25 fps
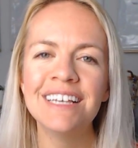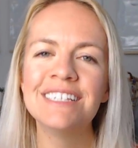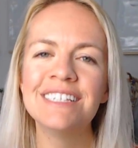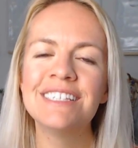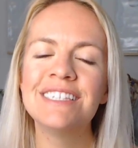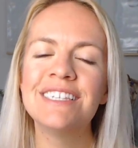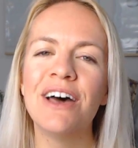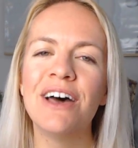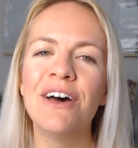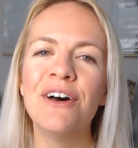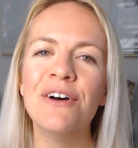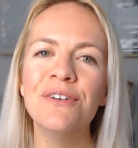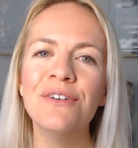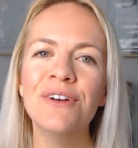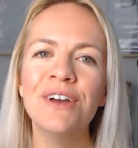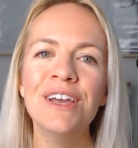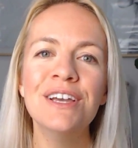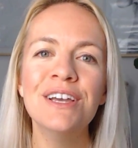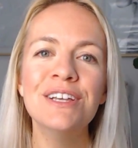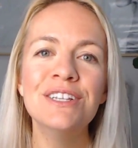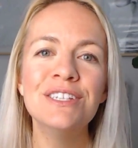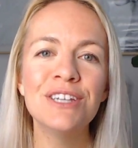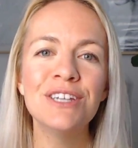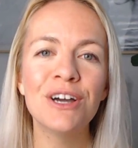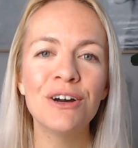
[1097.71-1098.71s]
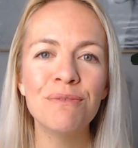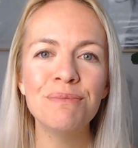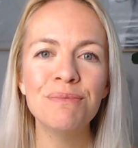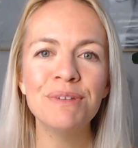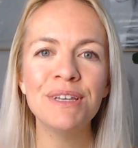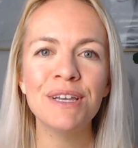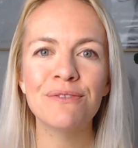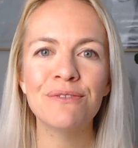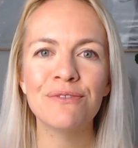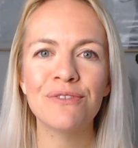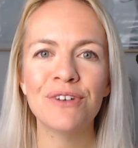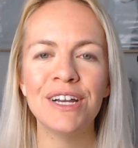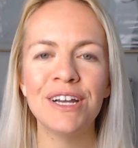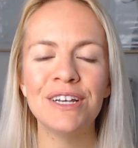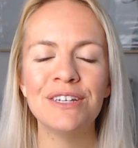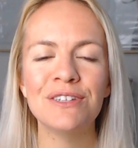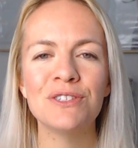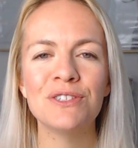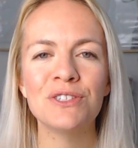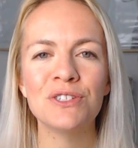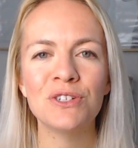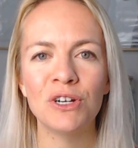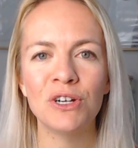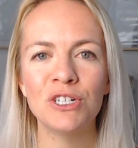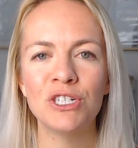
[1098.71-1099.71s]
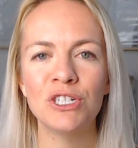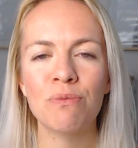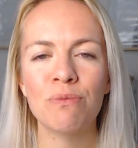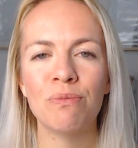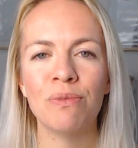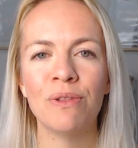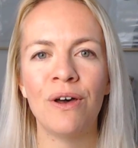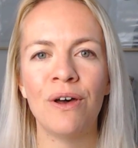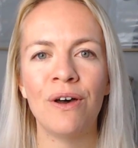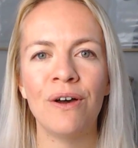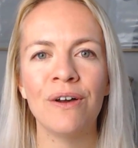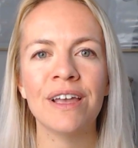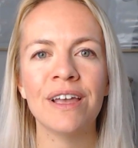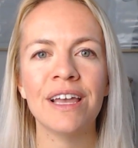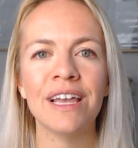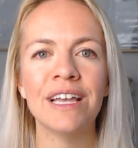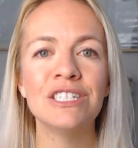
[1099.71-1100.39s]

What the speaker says: So don't be afraid to start your blog